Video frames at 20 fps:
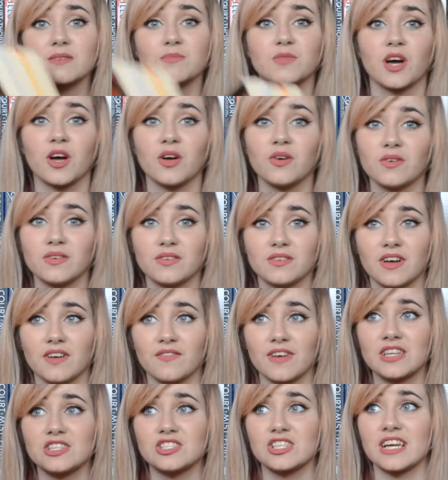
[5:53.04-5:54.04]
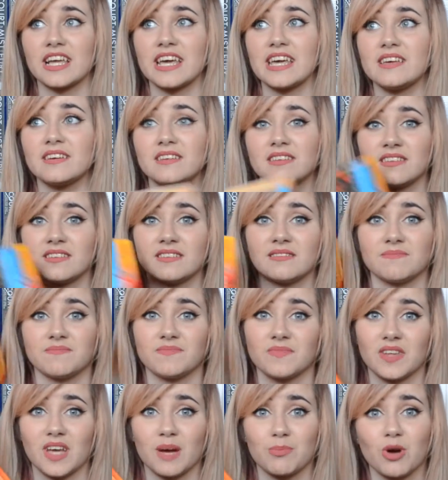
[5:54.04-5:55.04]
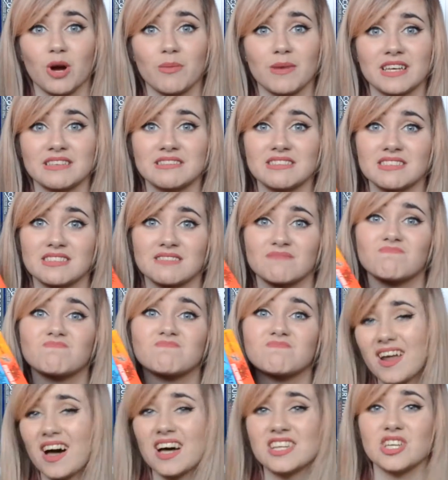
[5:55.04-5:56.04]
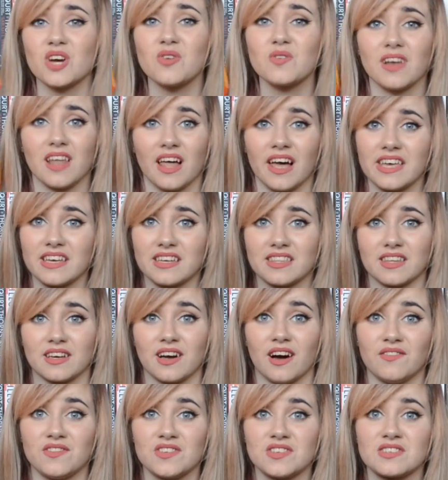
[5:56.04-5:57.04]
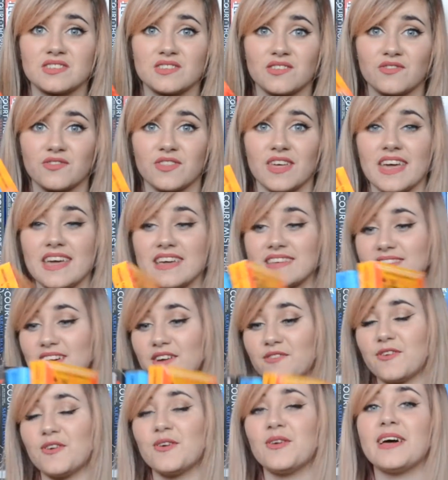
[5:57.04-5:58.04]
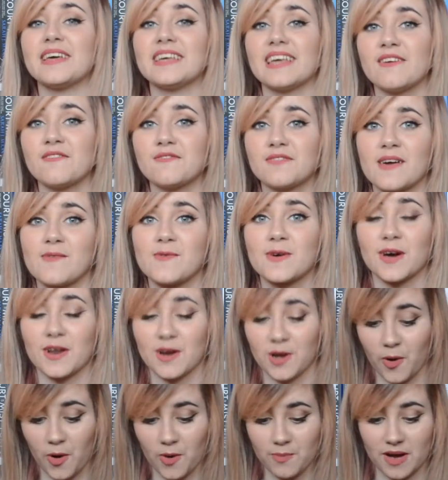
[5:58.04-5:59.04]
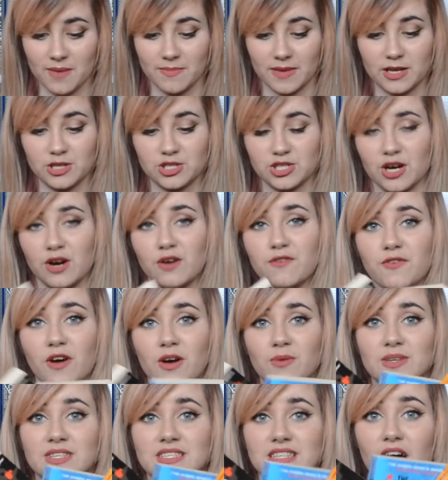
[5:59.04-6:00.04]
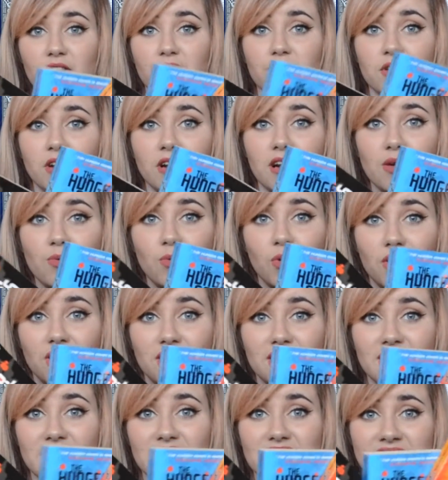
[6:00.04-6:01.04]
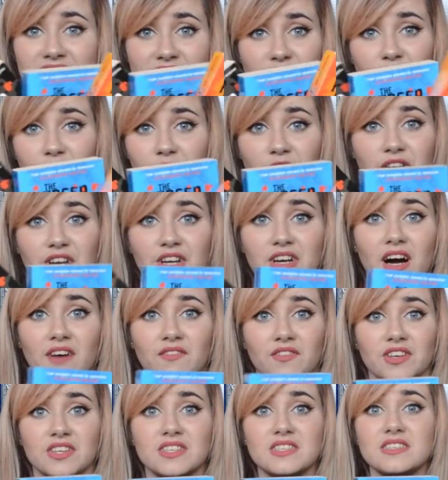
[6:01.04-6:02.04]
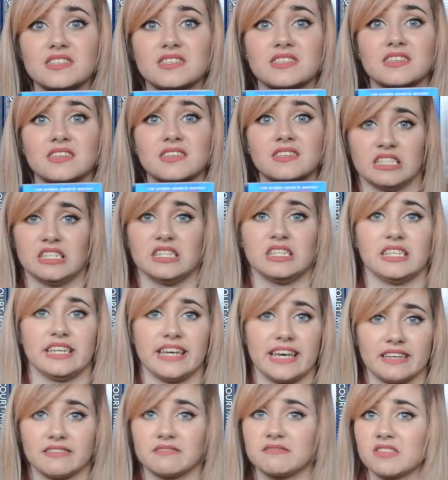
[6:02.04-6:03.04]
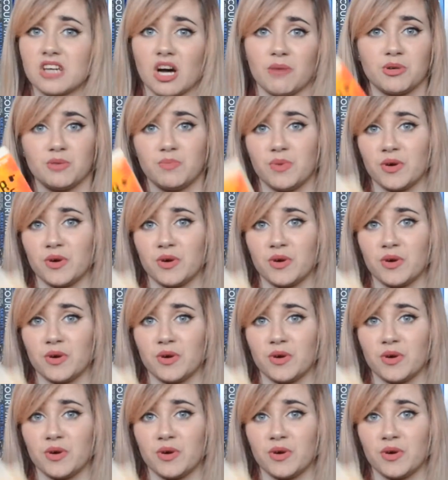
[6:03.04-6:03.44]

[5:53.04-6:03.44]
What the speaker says: them though, eventually, I promise. I don't like the covers of these. I feel like if they were going to go on my main shelf, I would definitely want different covers. Cupboard